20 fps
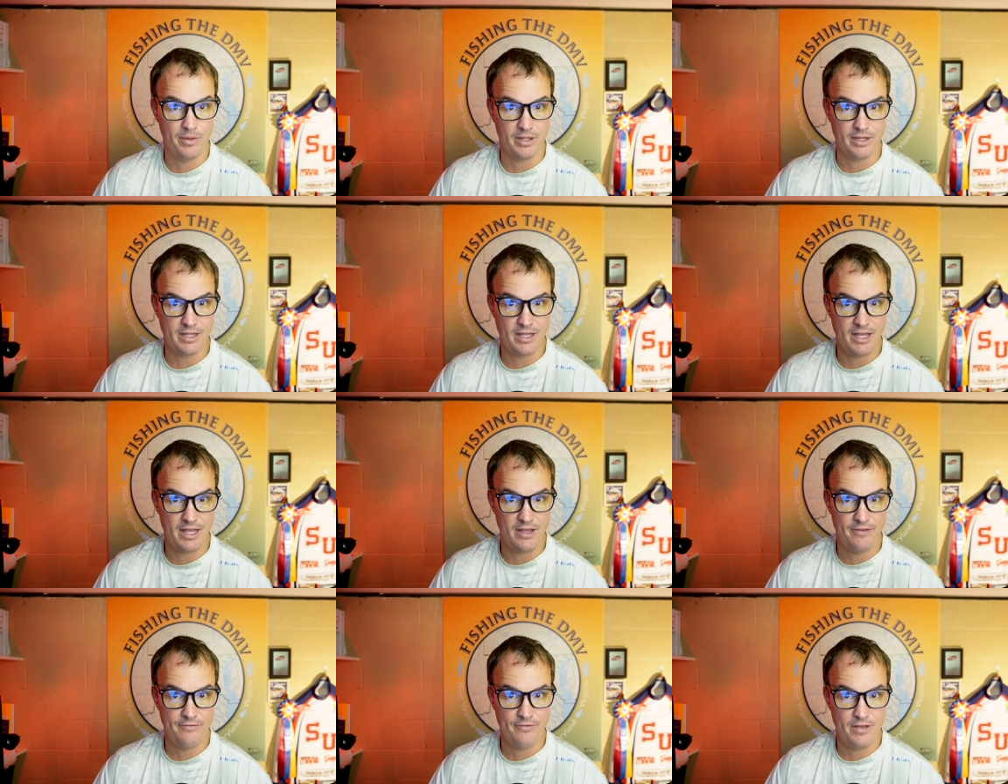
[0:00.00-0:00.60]
Like,
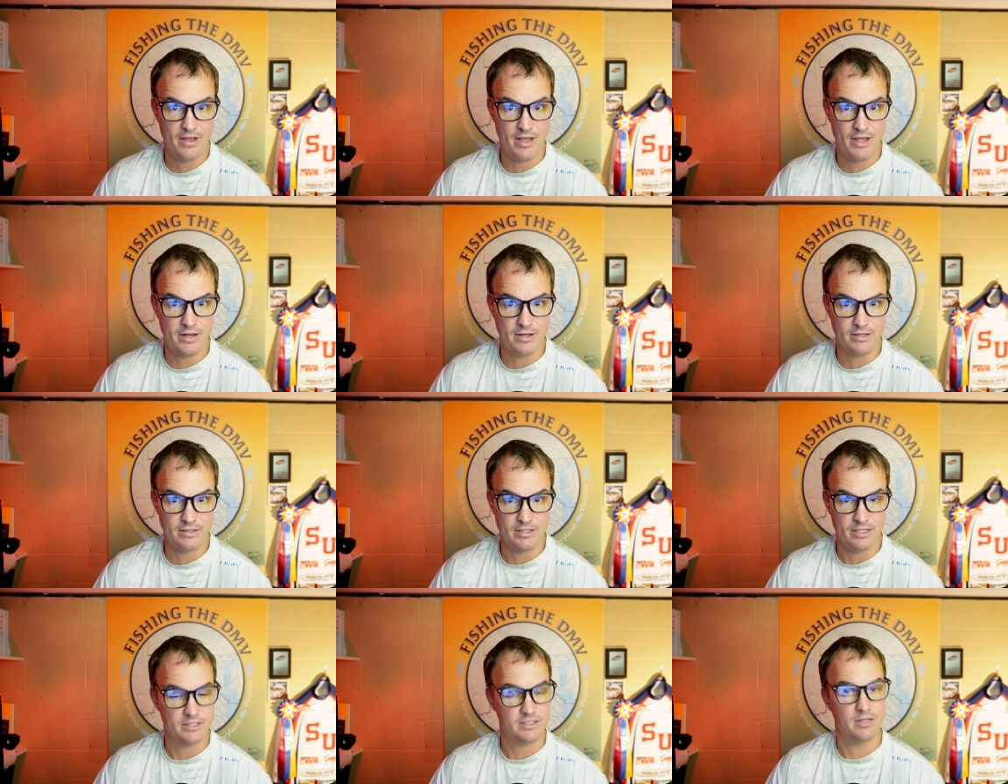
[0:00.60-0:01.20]
if
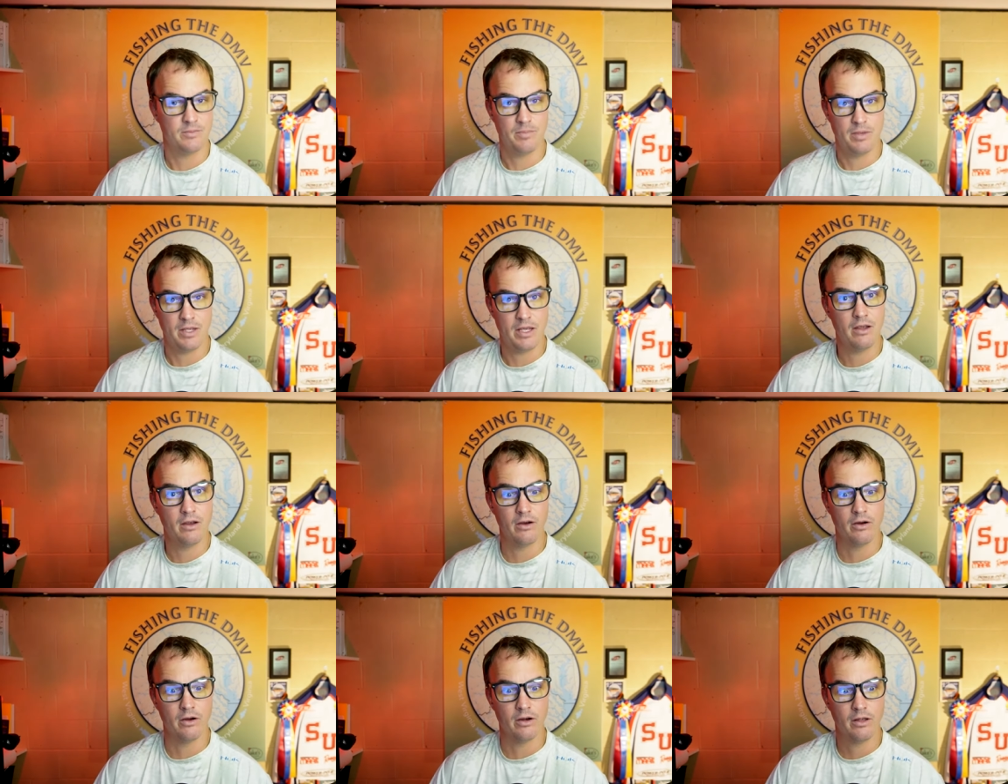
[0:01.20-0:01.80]
it
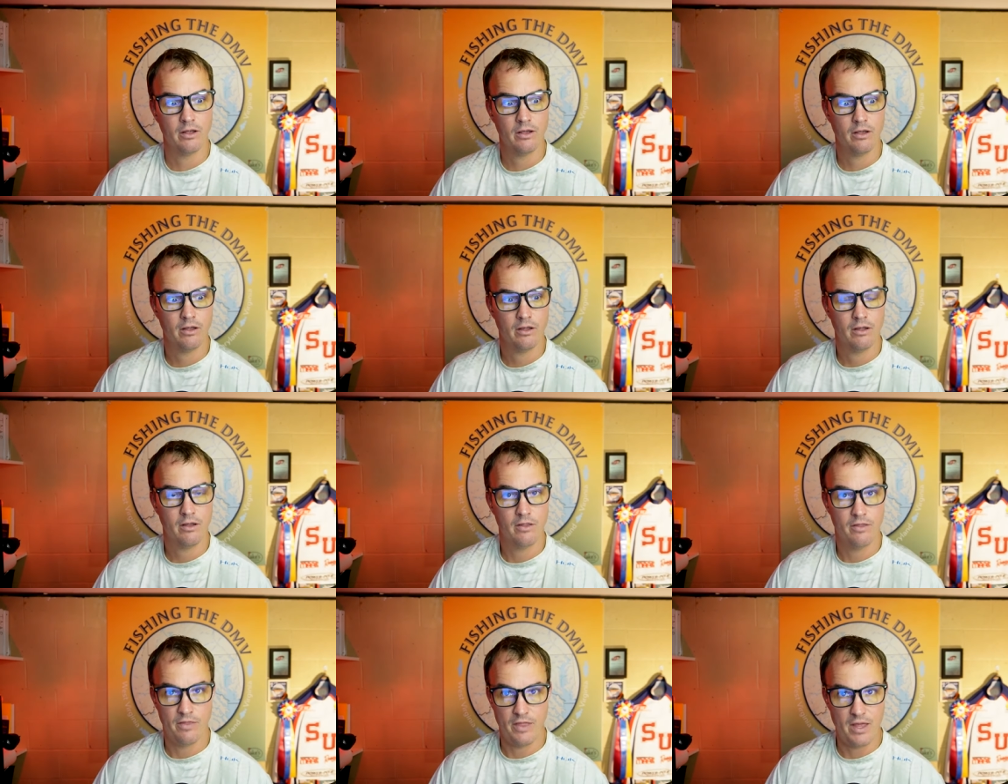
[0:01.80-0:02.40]
disappeared,
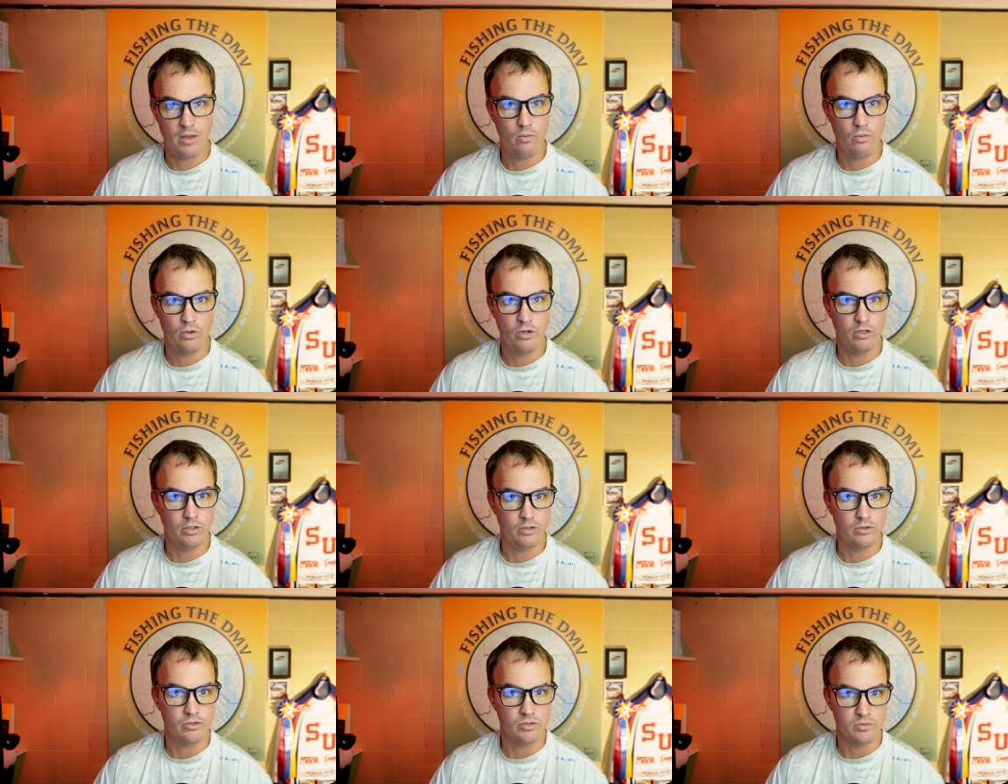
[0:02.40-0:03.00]
they
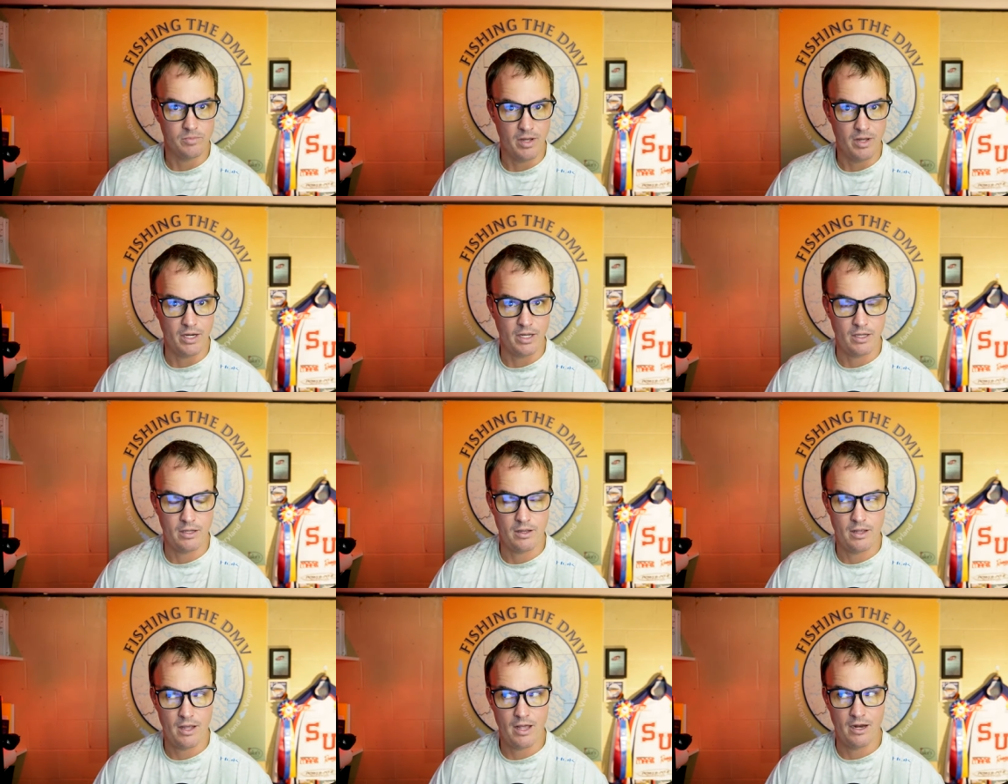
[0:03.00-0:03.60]
would lose money.